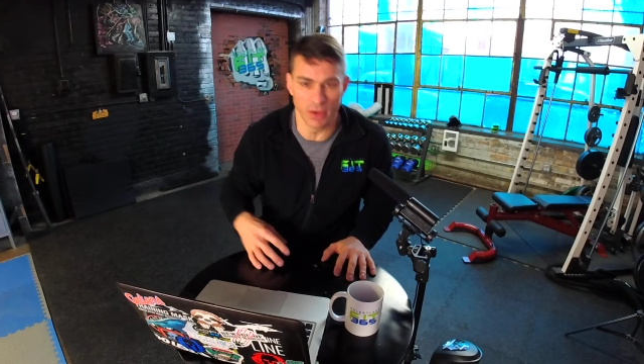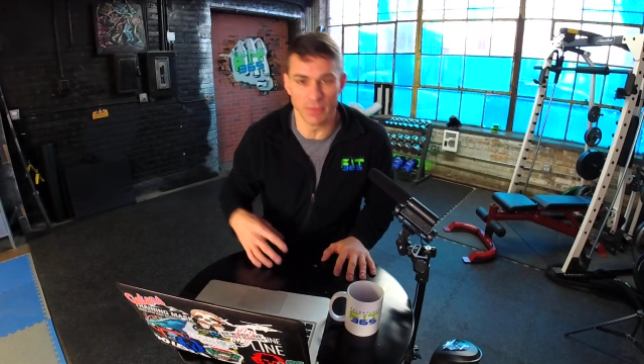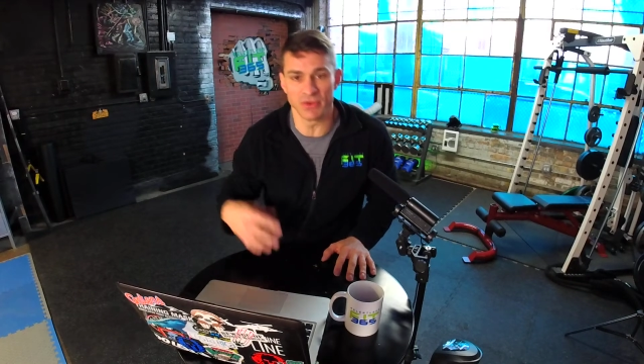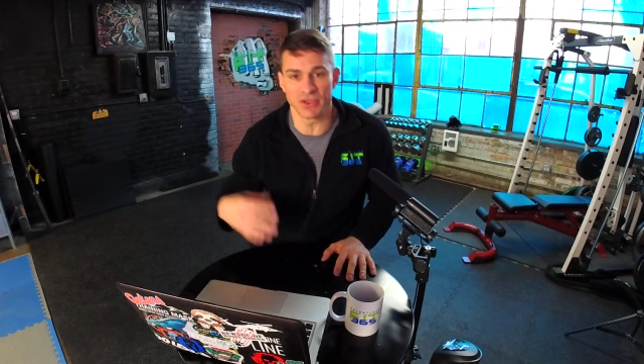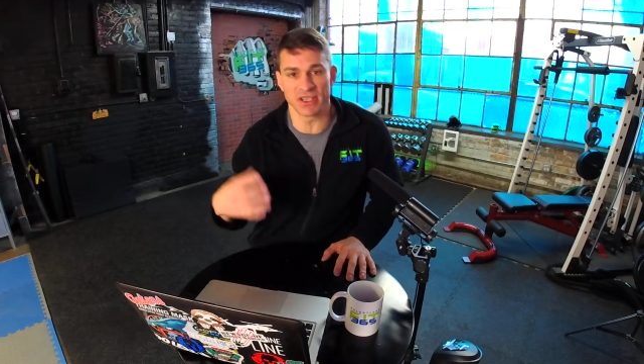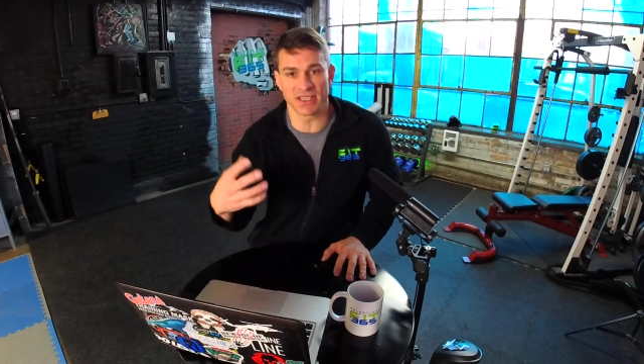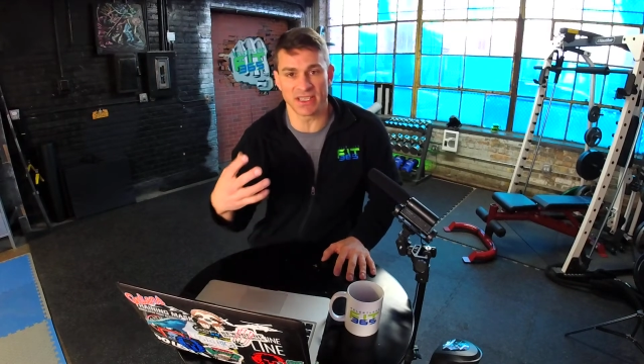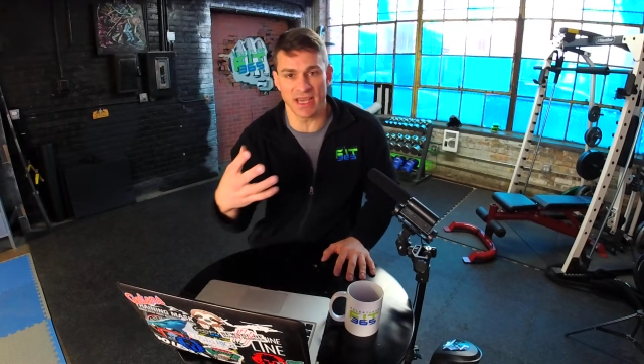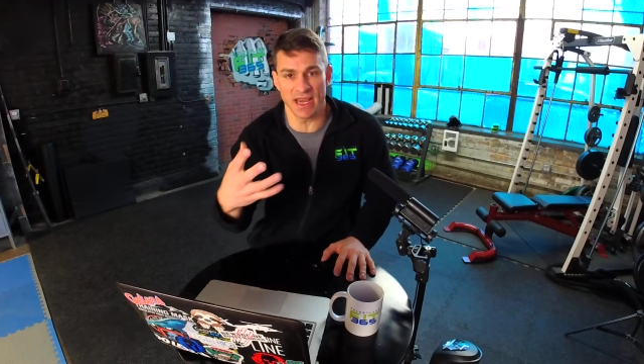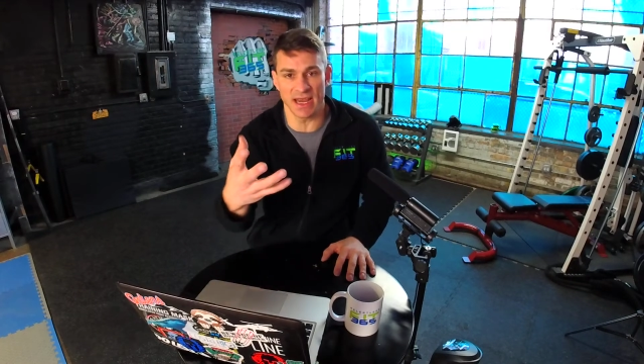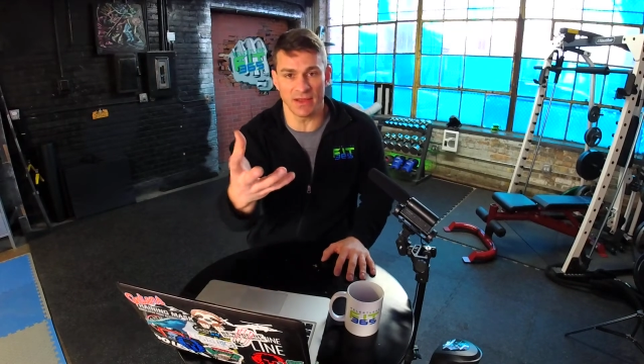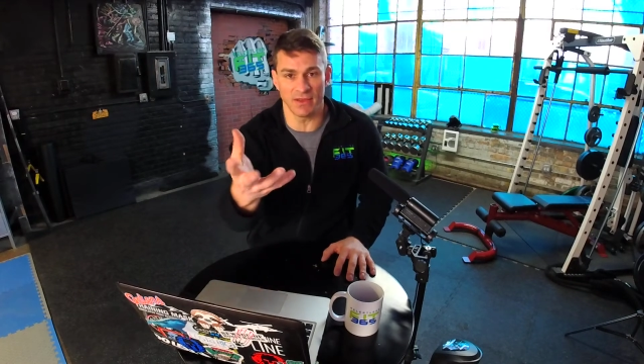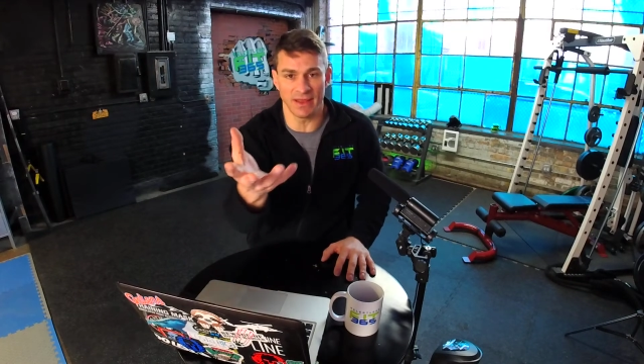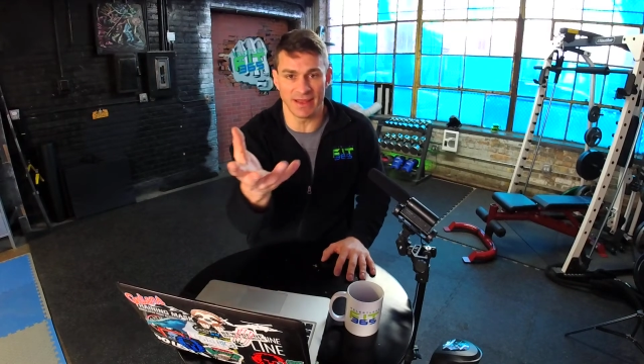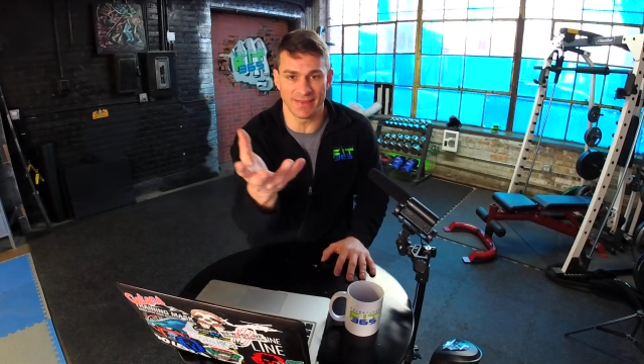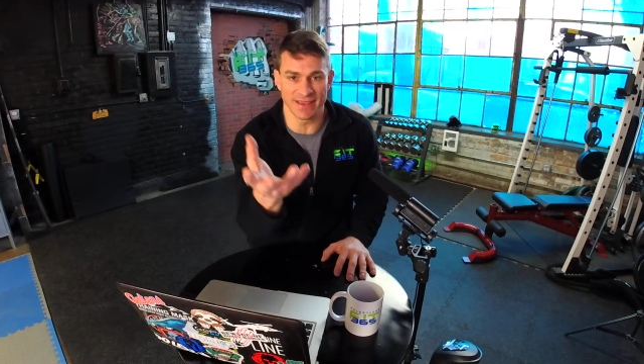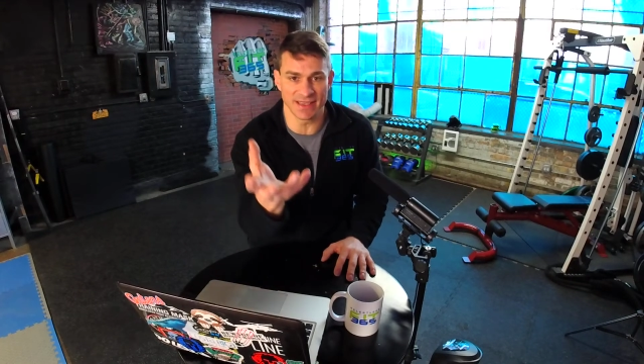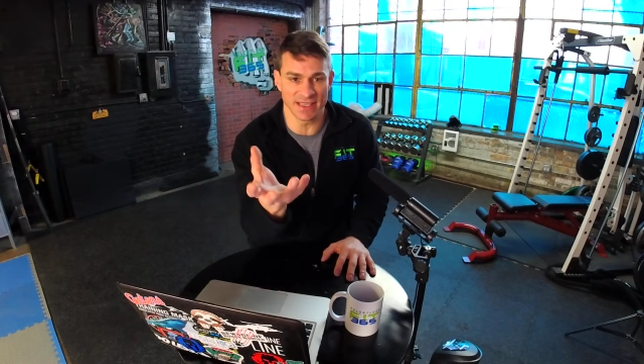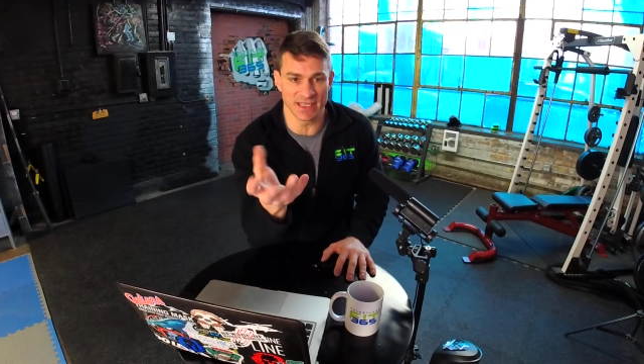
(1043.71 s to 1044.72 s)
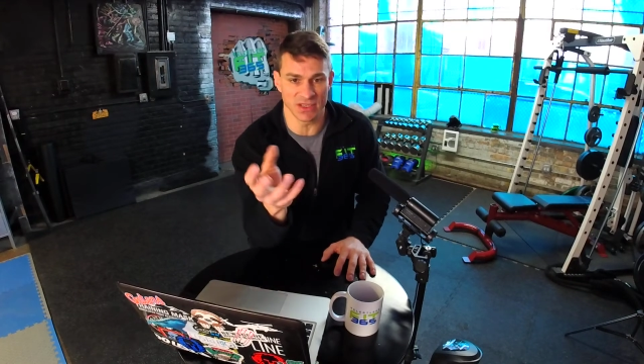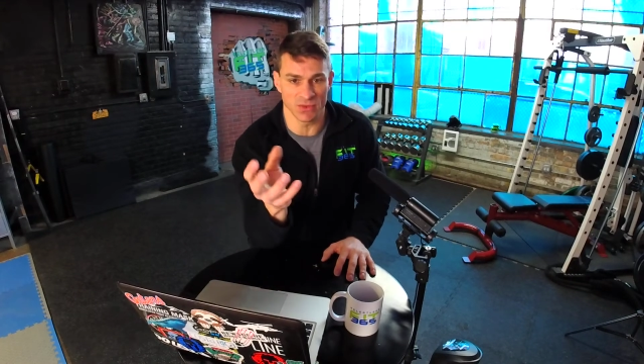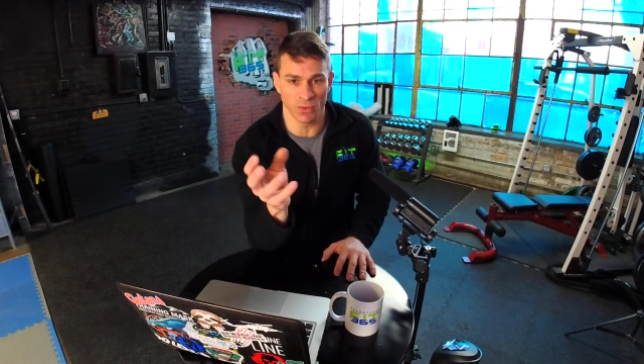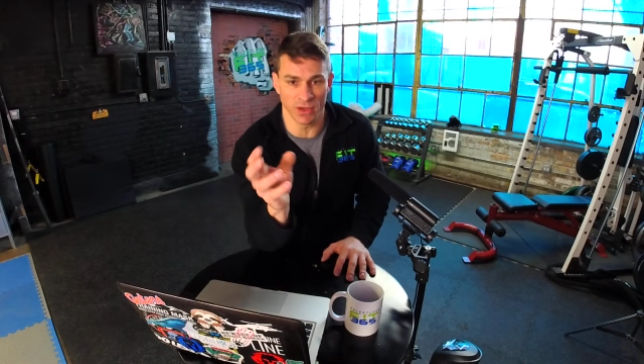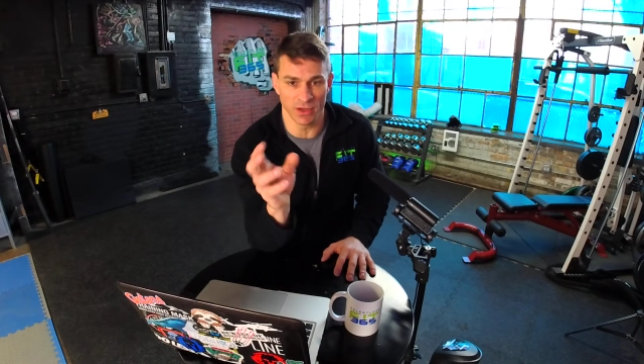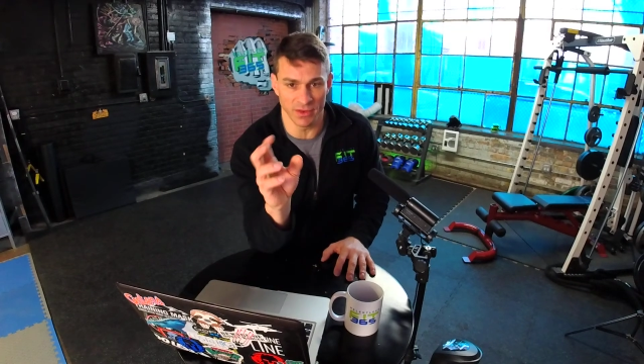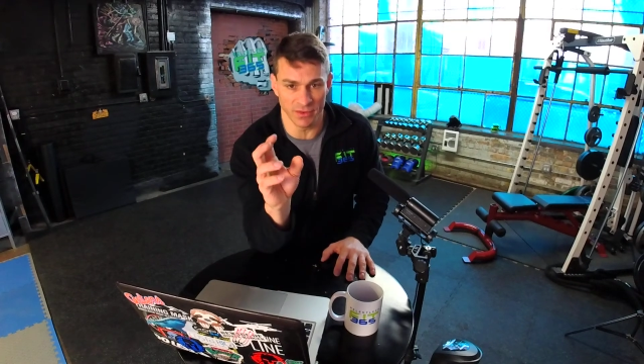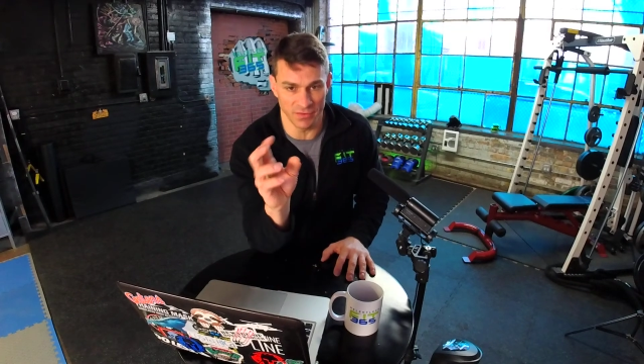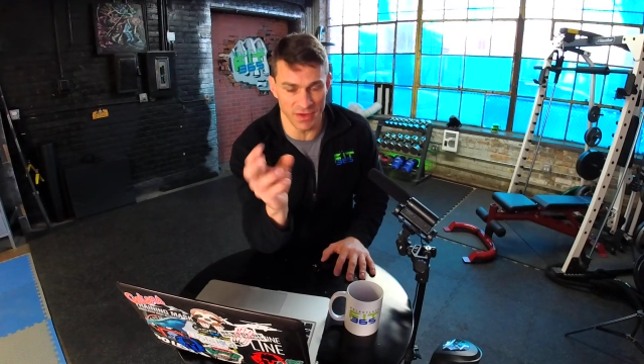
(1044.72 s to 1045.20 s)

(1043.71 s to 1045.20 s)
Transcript: I'm just saying, like, this is one of the